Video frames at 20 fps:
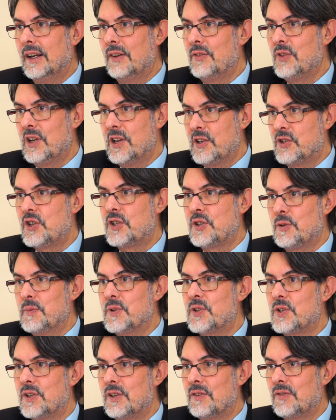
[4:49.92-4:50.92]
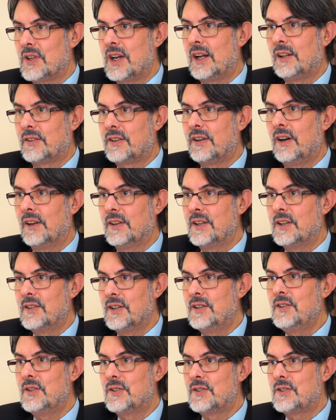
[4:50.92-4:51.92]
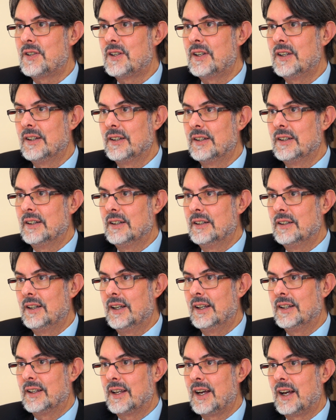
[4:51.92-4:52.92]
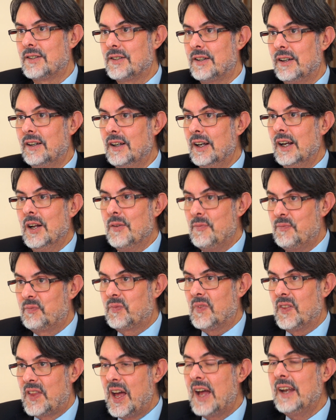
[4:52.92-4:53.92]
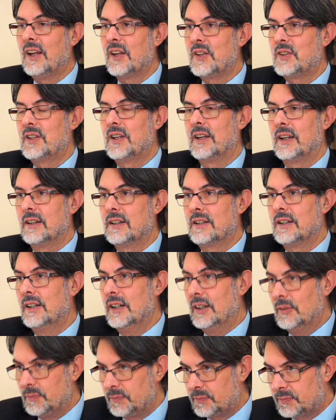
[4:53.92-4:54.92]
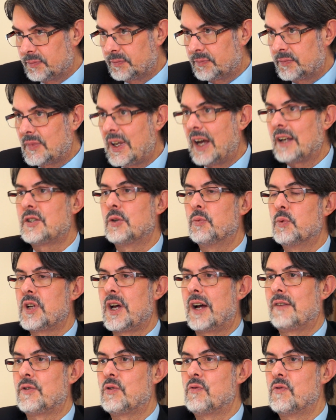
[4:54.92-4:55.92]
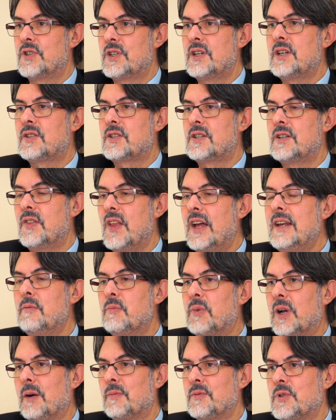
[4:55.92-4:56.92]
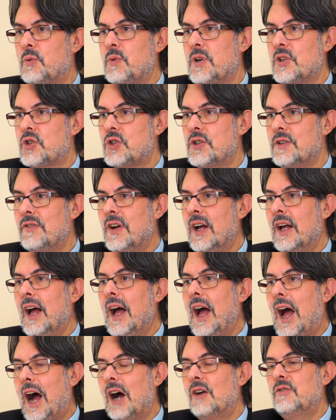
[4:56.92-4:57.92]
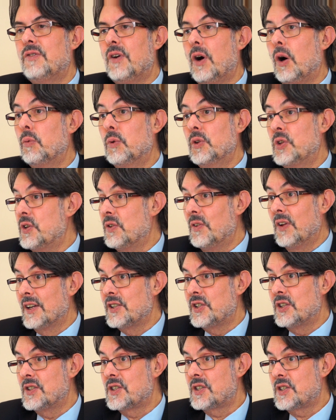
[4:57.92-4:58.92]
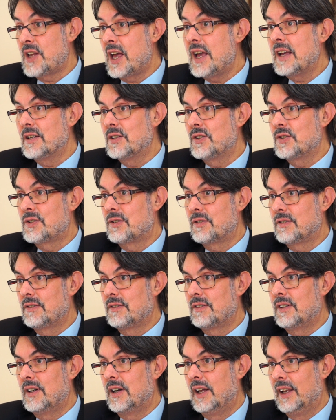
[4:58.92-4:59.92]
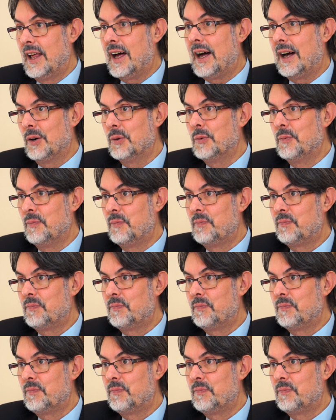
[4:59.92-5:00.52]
the legitimacy of the Al Thani dynasty in Qatar. Then I think Qatar would have to resist, and then it becomes a question of how far will the United States allow